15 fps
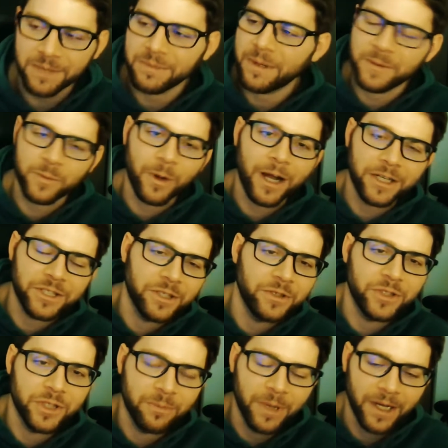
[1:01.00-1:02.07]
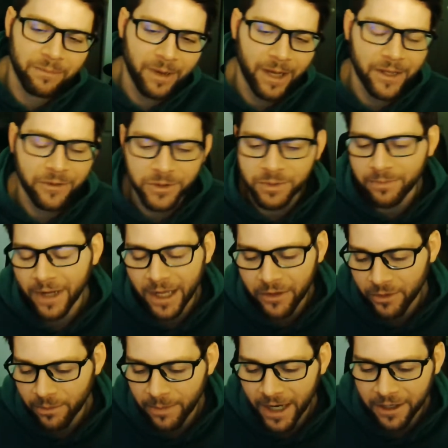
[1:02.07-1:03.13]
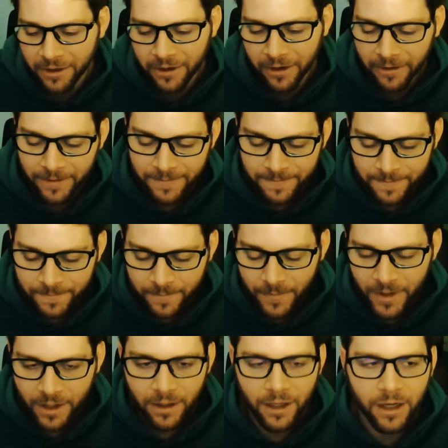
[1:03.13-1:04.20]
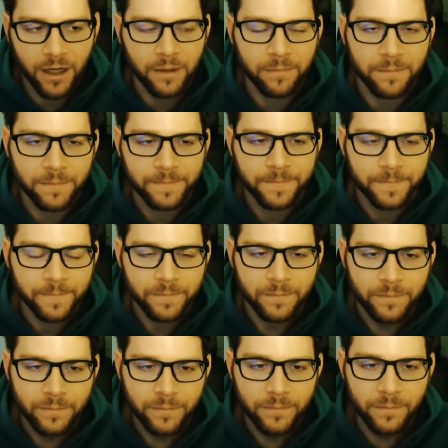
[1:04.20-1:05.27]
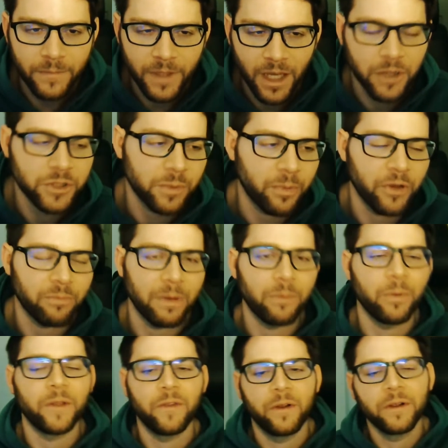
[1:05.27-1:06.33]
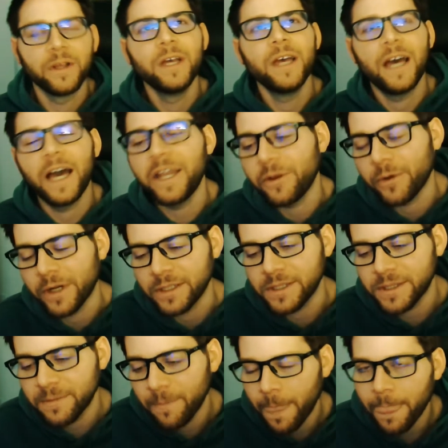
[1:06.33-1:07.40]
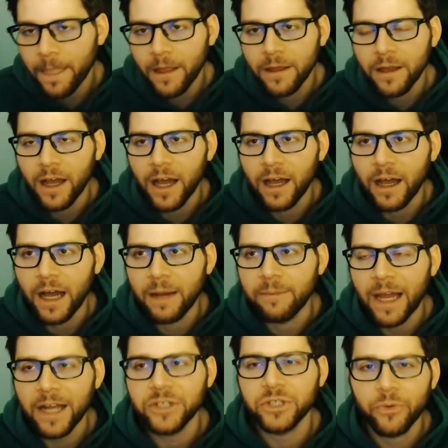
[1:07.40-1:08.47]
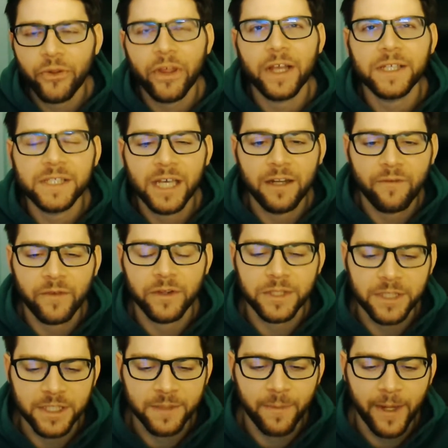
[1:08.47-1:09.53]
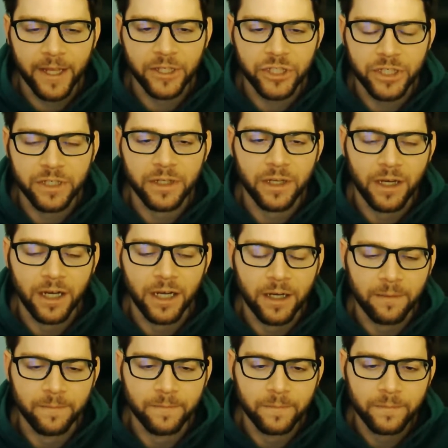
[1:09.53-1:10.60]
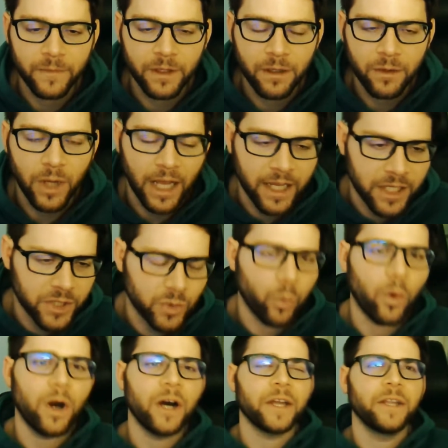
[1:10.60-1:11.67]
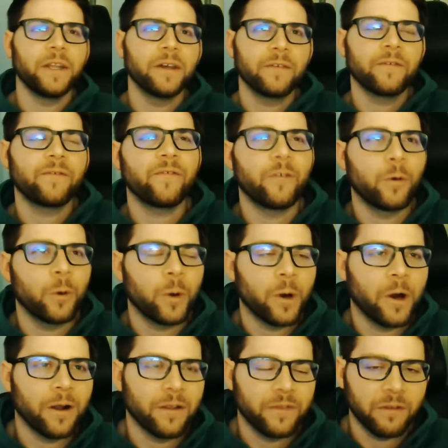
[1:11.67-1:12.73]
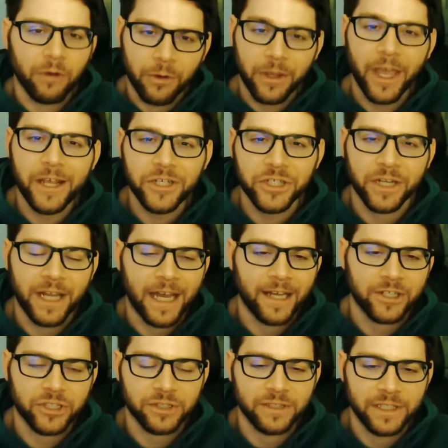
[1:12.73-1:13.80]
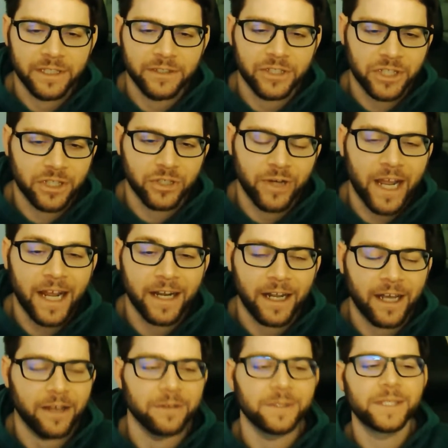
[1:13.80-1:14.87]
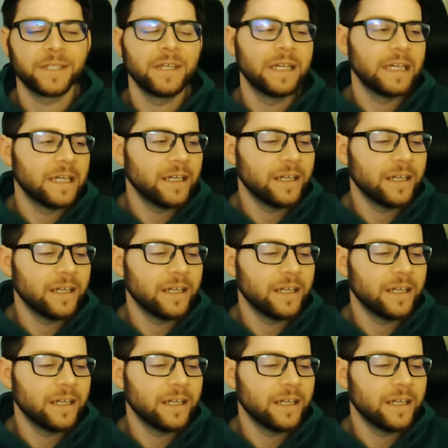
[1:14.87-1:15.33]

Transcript: and sometimes watch YouTube on my other monitor. I also play with my brother. Anyways, I'm actually really excited for this expansion. I guess one, for the location, actually, just the Dragon Isles.